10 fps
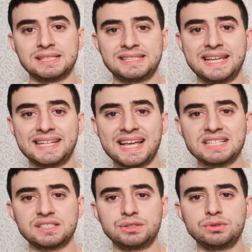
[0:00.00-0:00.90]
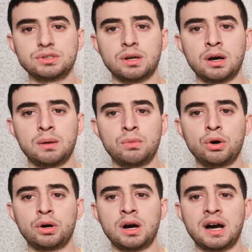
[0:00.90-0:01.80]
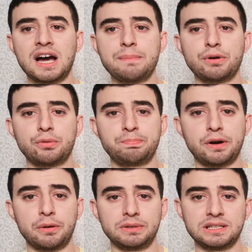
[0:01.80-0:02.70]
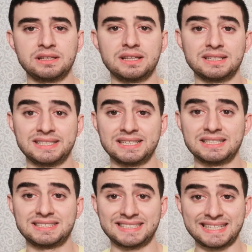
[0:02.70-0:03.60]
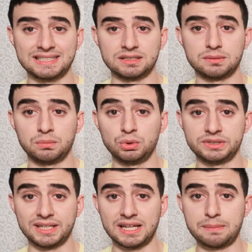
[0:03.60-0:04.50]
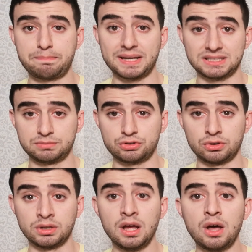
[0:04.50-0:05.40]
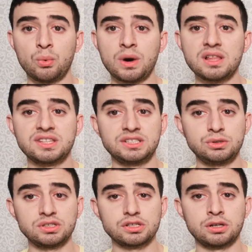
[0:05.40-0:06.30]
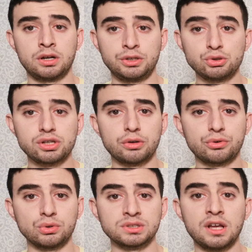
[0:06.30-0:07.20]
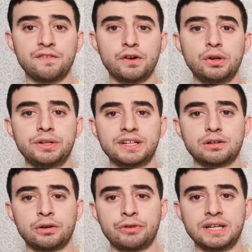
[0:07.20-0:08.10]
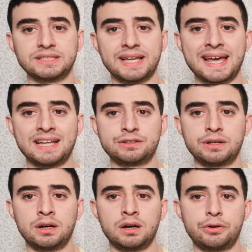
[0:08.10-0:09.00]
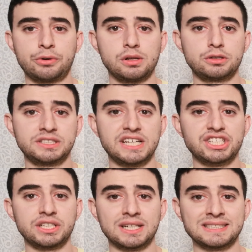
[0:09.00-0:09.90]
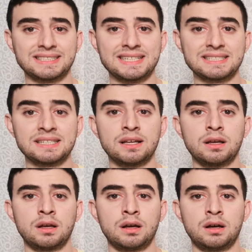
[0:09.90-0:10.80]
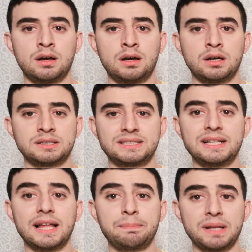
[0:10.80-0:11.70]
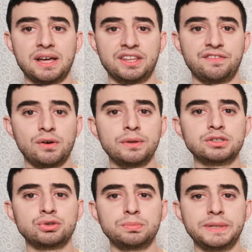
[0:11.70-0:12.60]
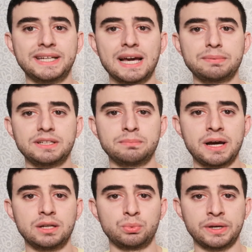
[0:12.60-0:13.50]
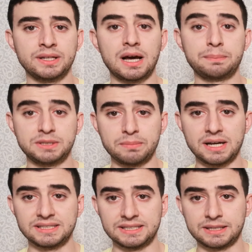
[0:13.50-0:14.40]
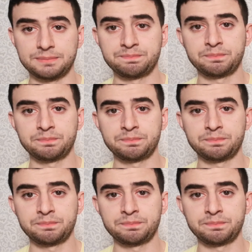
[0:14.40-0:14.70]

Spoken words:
CNNs use more hyperparameters than a standard multi-layer perceptron, while the usual rules for learning rates and regularization constants still apply. The following should be kept in mind when optimizing.